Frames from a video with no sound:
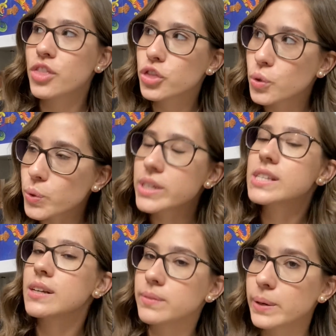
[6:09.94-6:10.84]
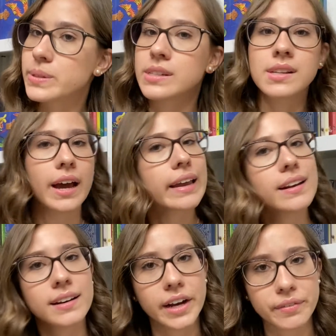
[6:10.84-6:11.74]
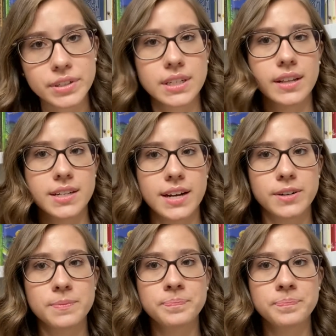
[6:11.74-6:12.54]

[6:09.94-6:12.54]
Thorns and Roses. I can never say that title.